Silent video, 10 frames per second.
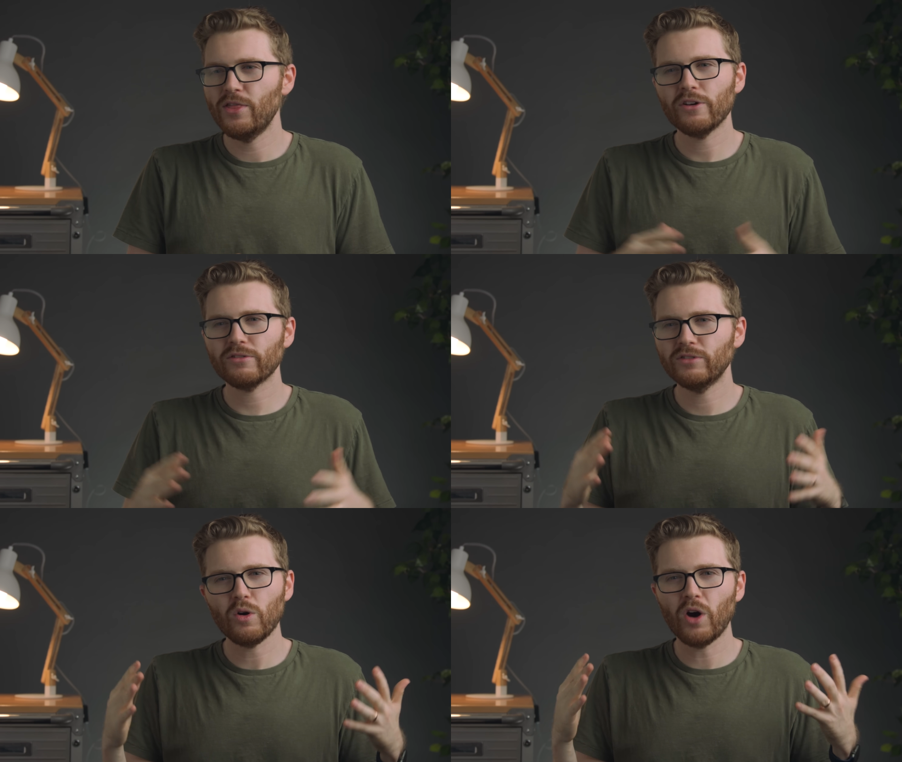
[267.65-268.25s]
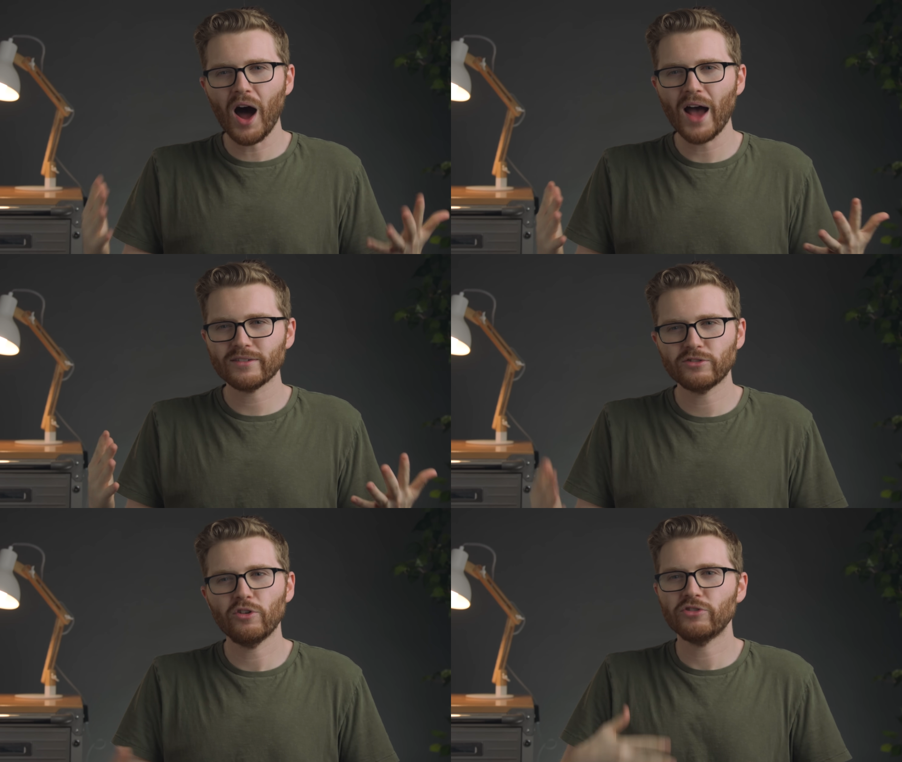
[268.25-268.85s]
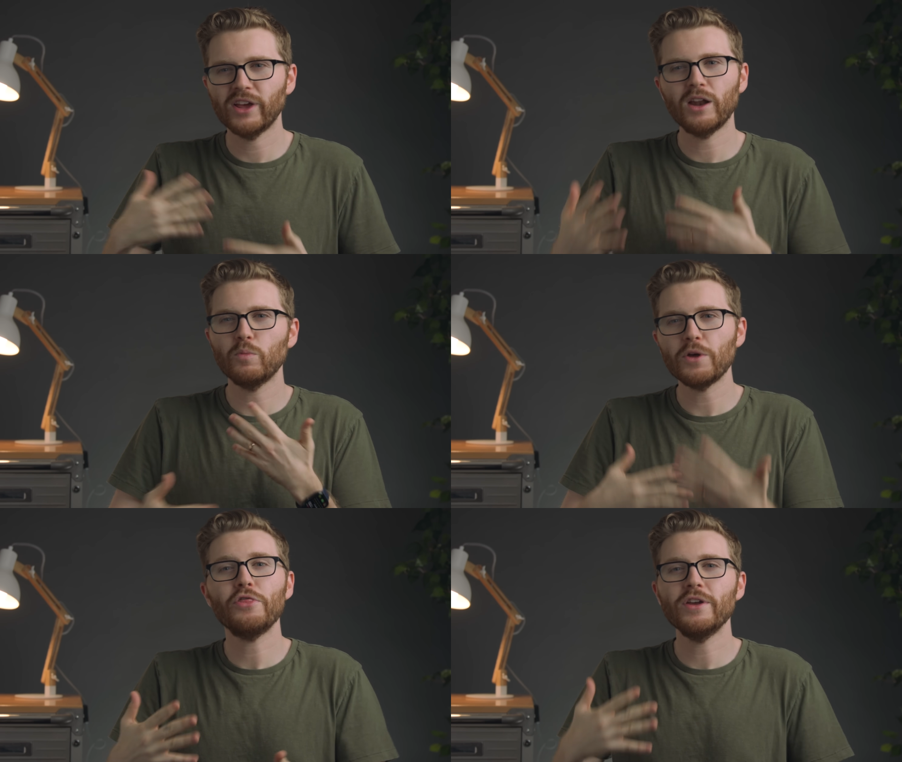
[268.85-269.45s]
there's no cost associated
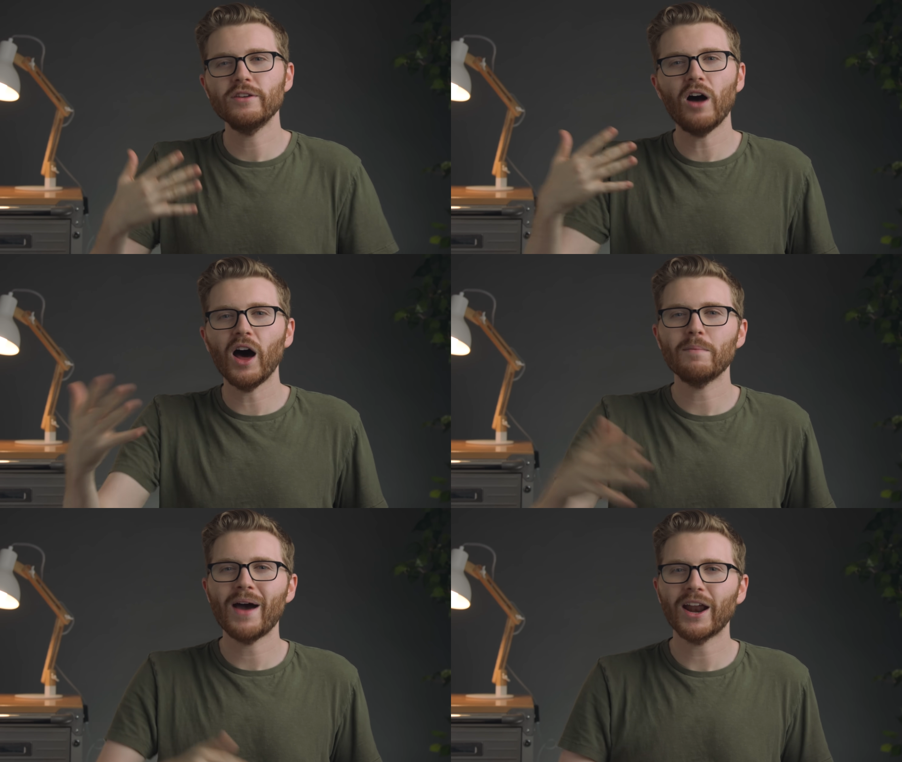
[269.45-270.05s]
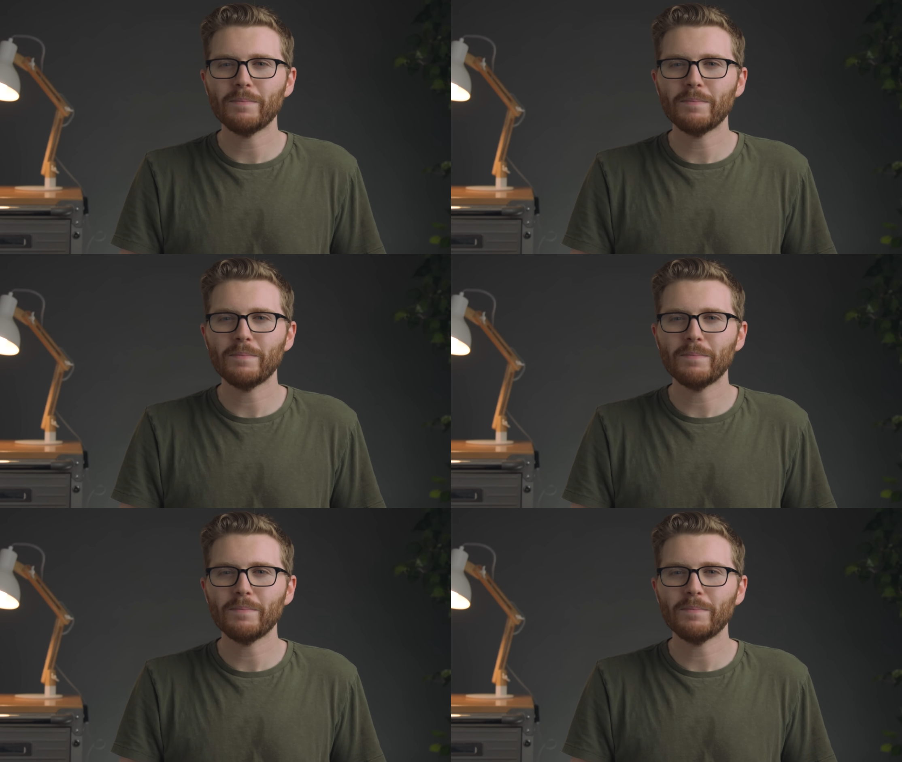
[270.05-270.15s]
with these automatic